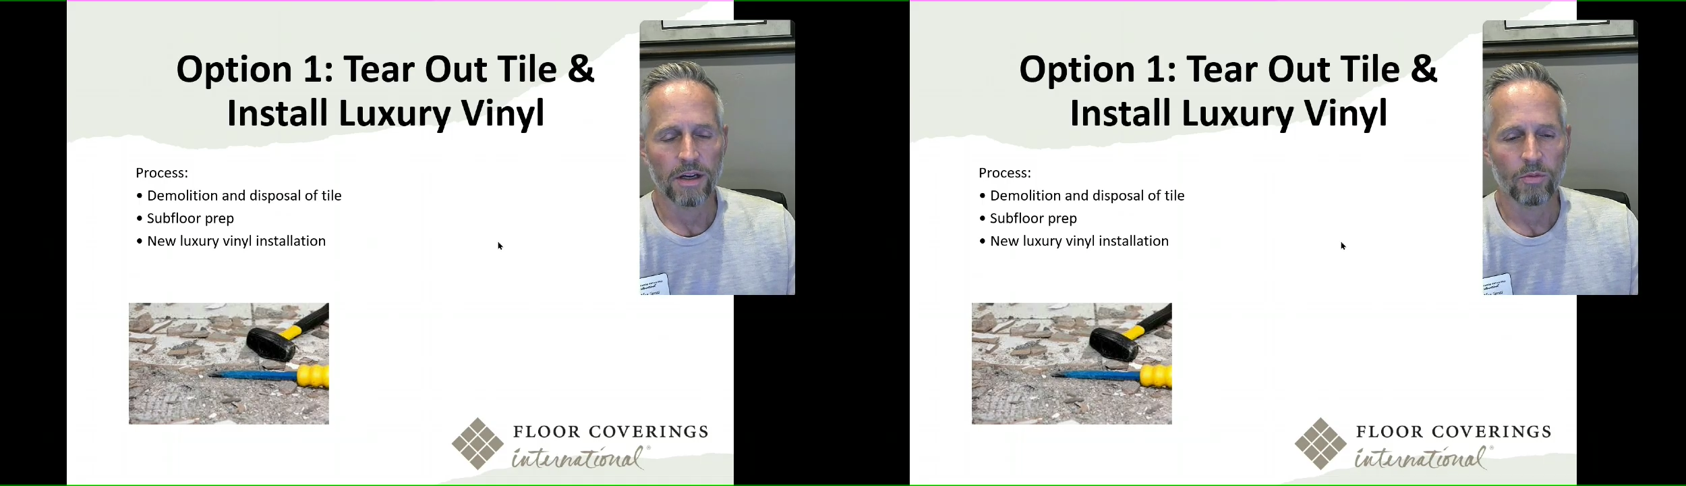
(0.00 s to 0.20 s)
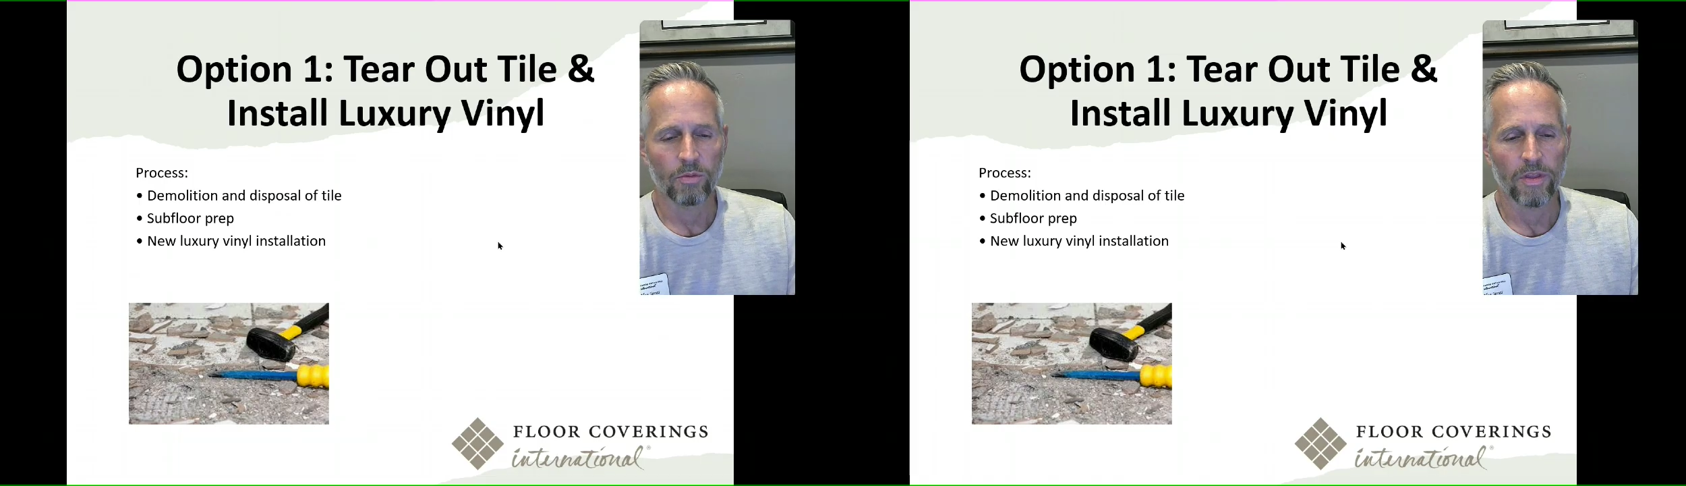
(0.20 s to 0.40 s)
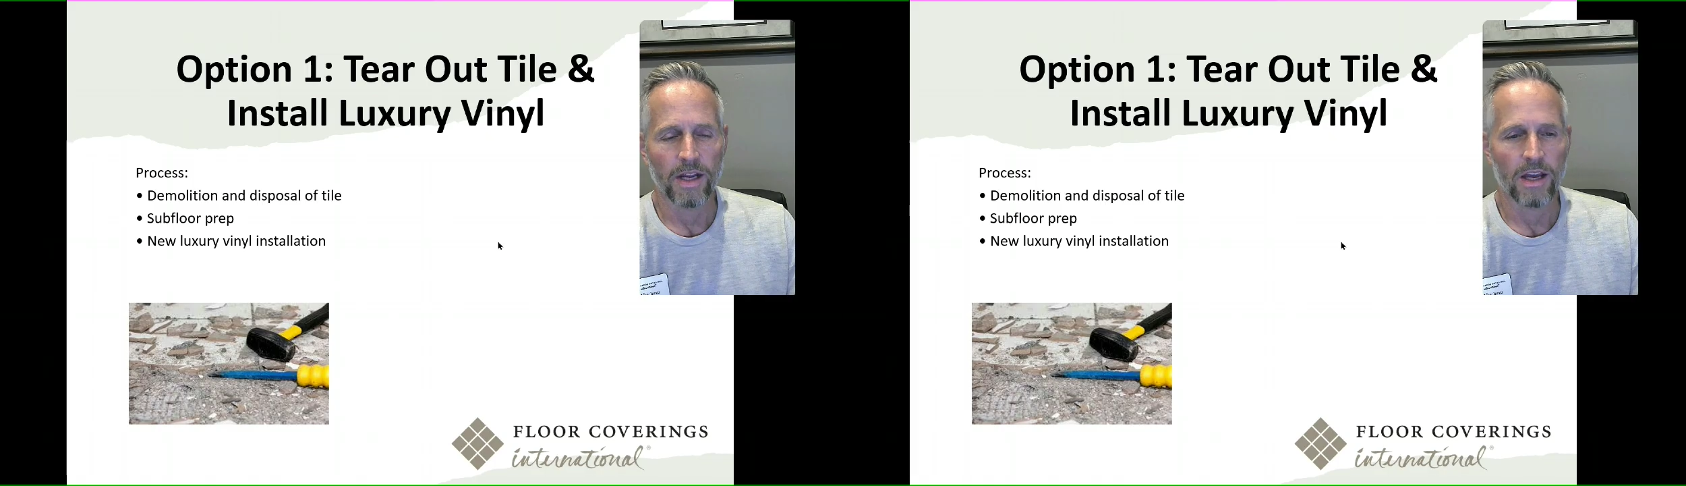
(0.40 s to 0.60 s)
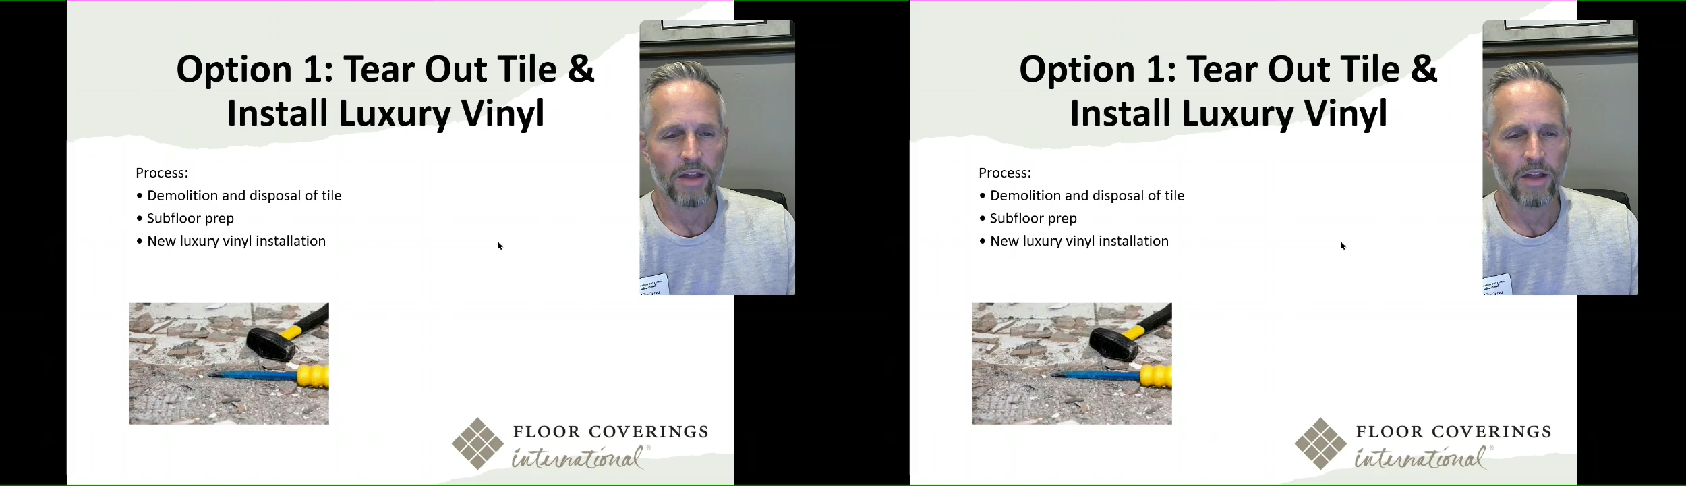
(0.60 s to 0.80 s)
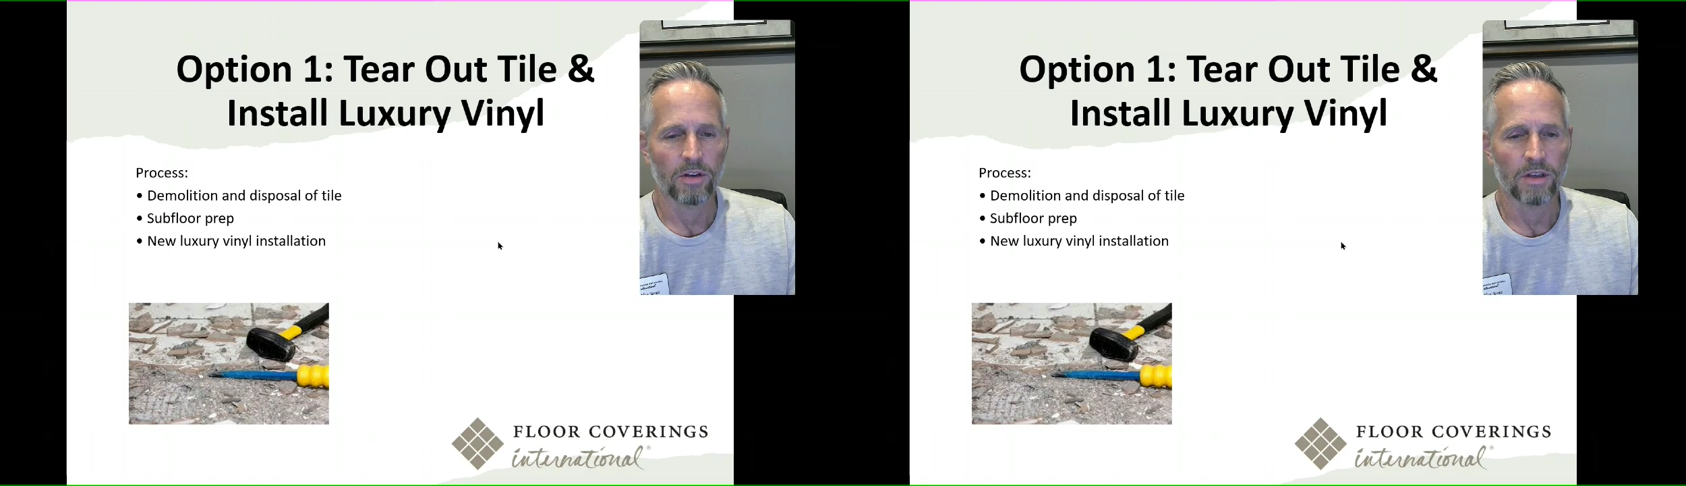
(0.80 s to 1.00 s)
with any
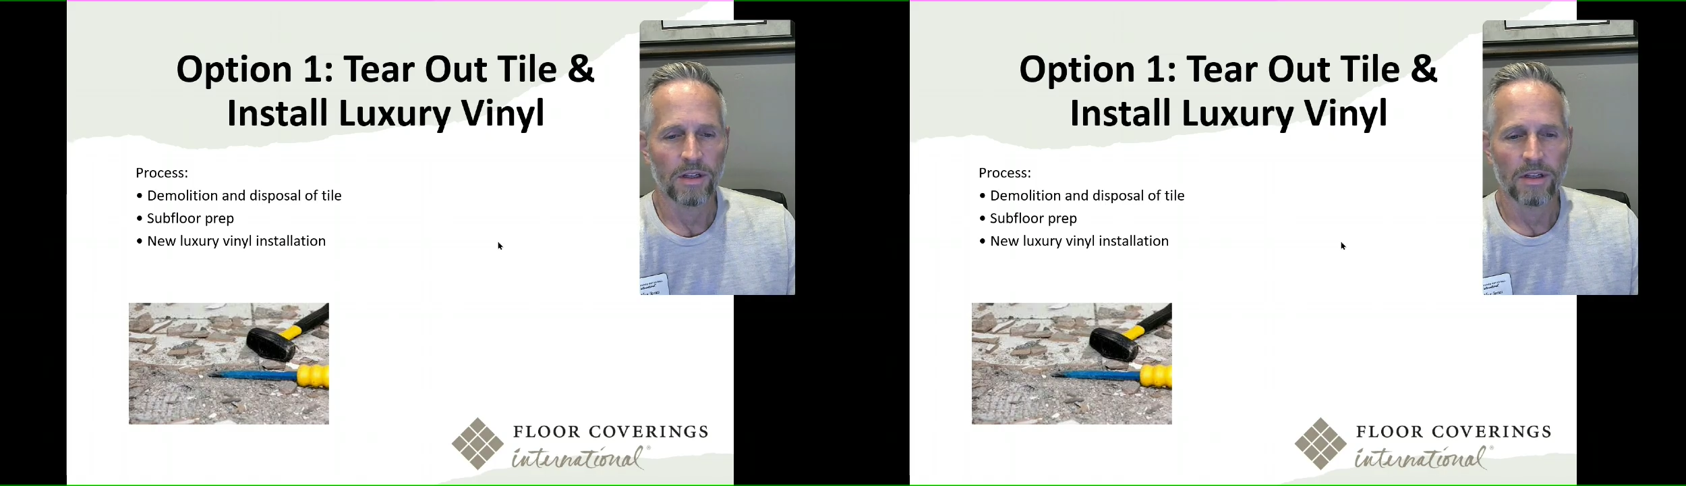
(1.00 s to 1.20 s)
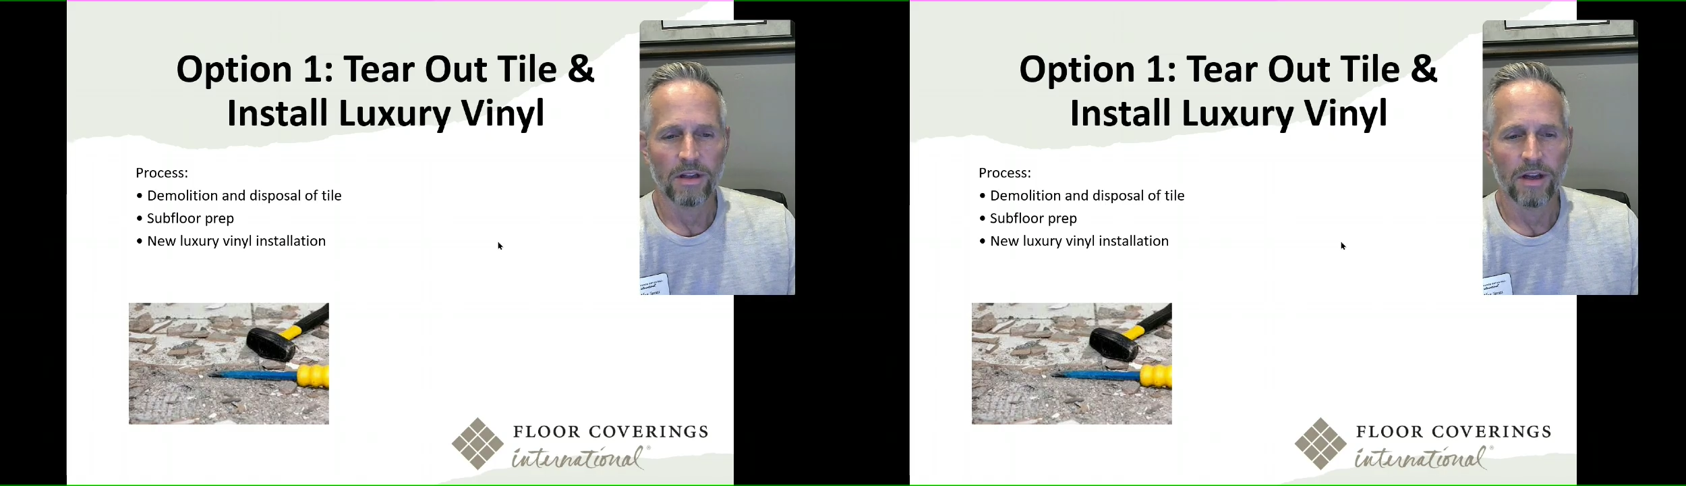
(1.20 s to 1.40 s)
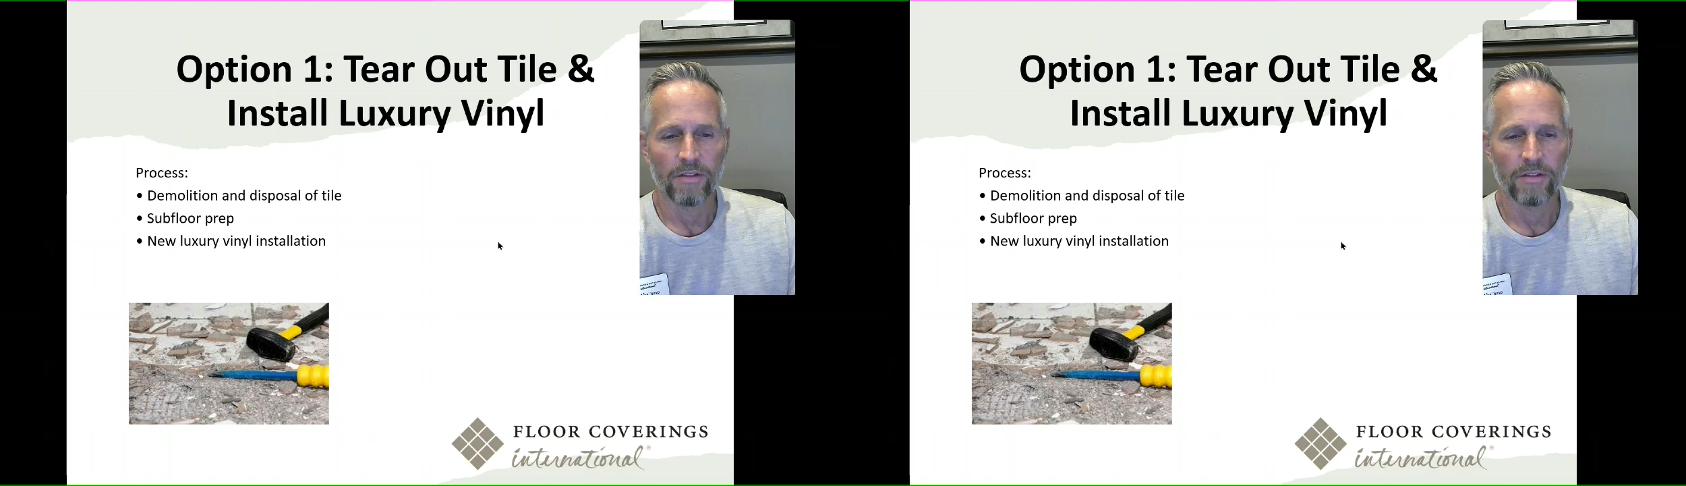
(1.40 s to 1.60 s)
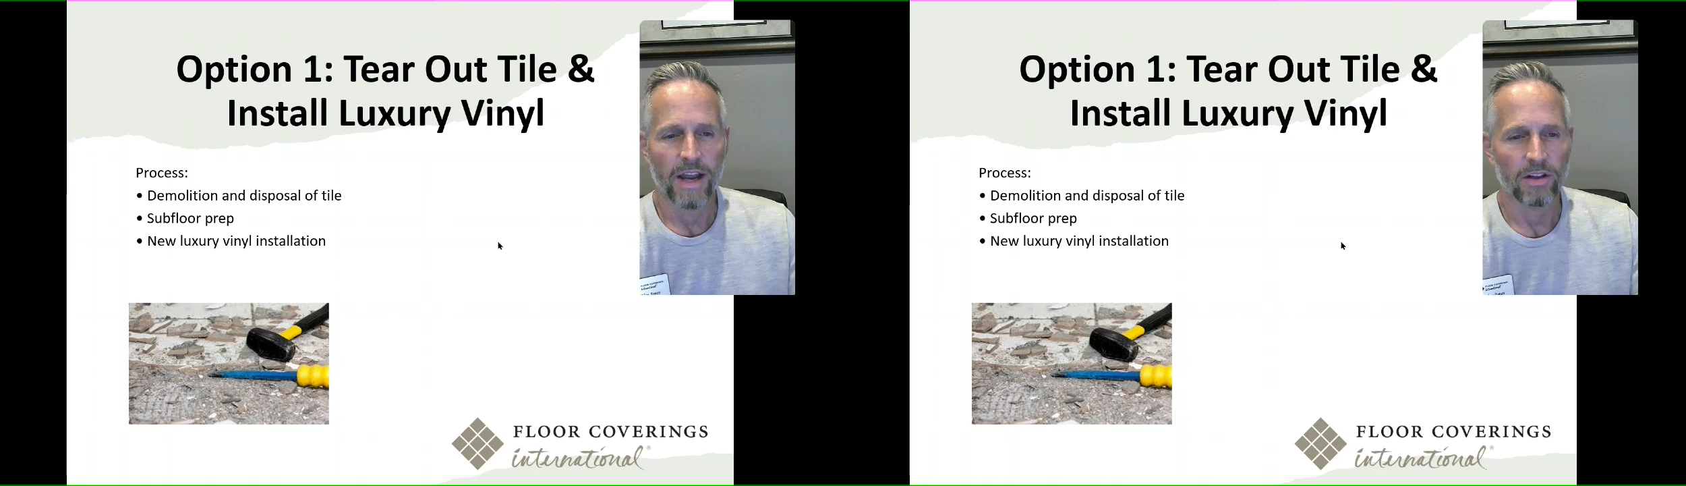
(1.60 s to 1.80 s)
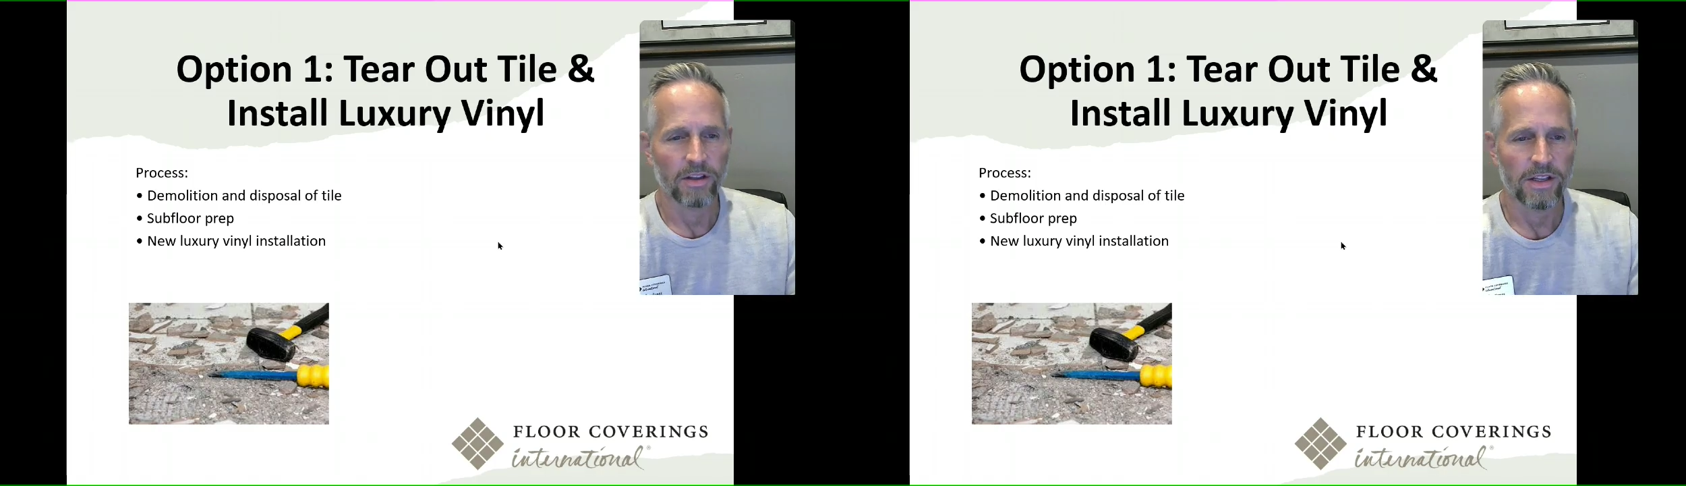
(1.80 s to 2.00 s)
other vinyl